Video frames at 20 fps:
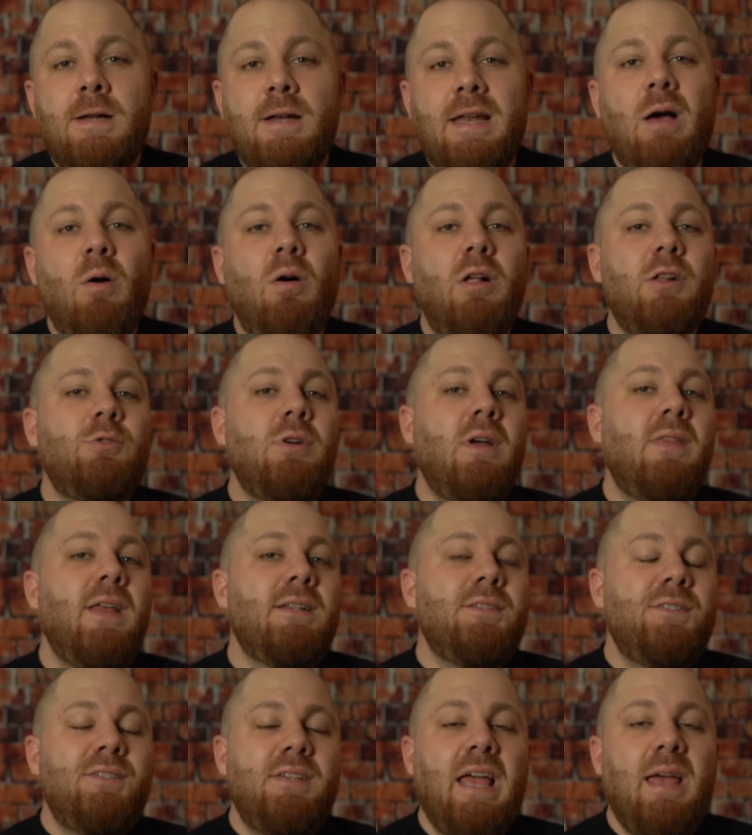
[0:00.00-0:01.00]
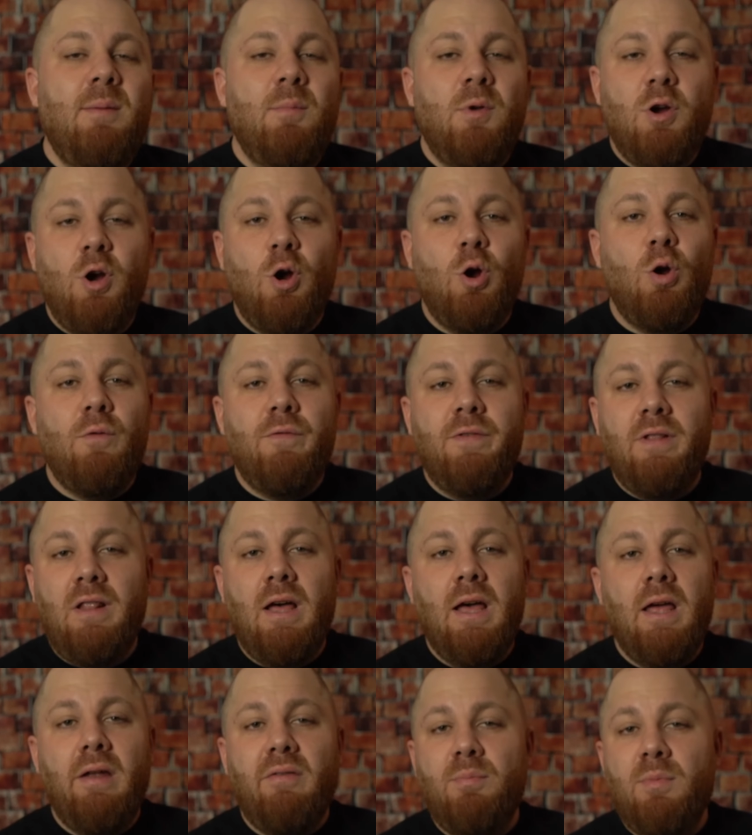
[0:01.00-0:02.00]
Now I'll draw that same curved
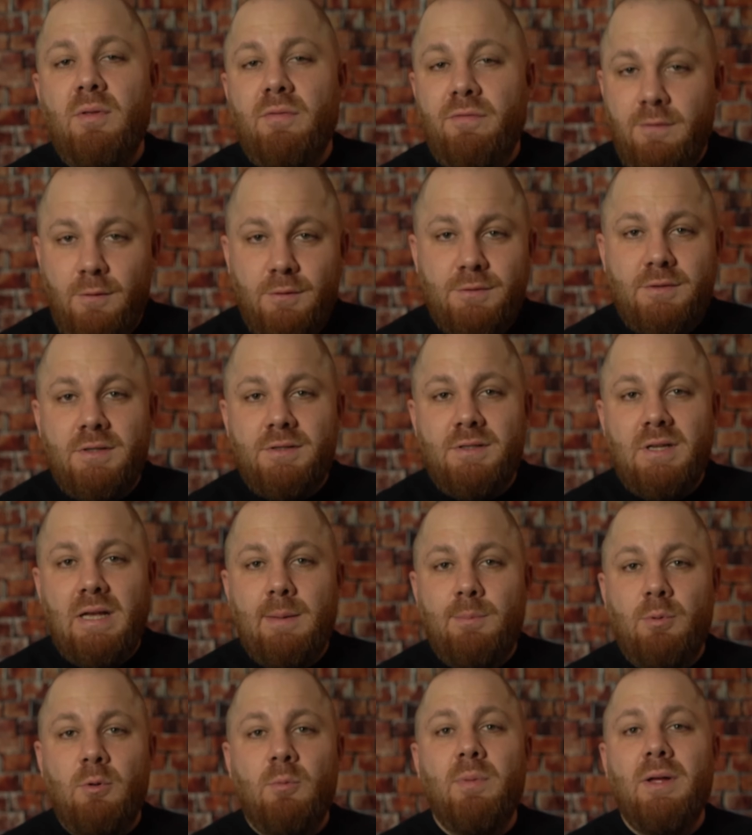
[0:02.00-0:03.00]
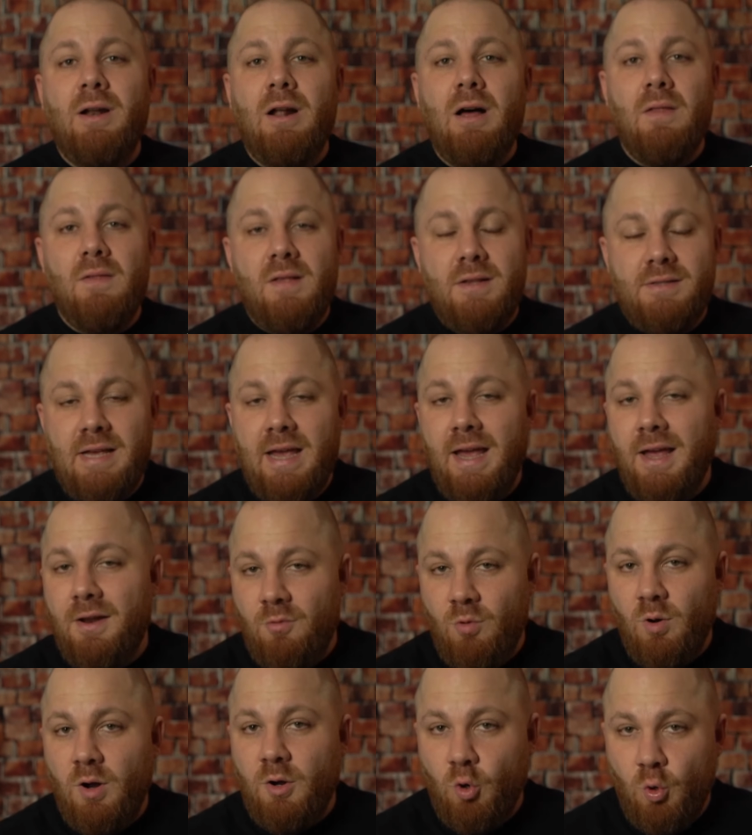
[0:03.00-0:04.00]
line from the first example, but on this
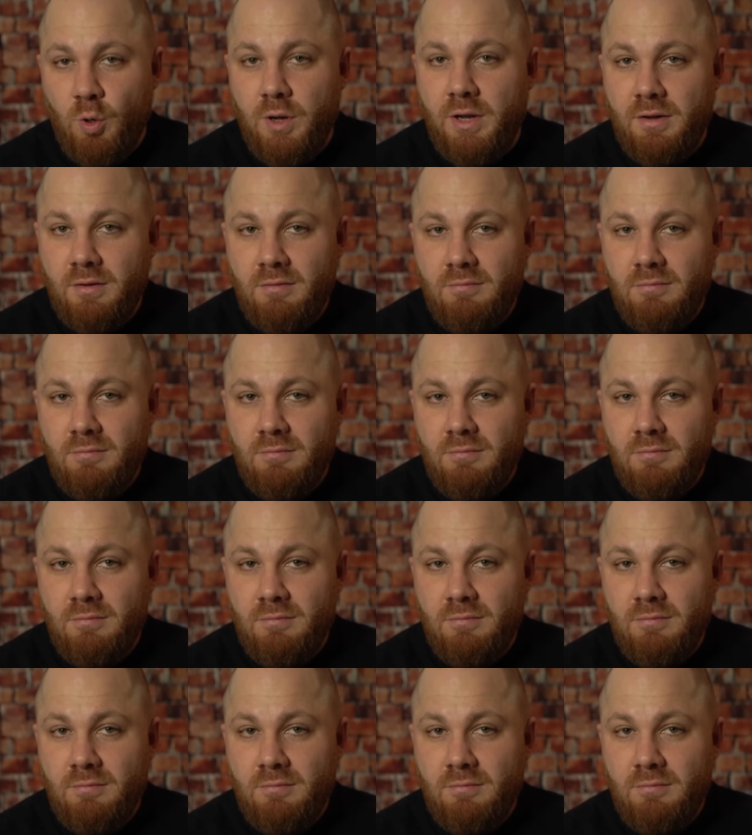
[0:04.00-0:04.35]
hand-drawn grid.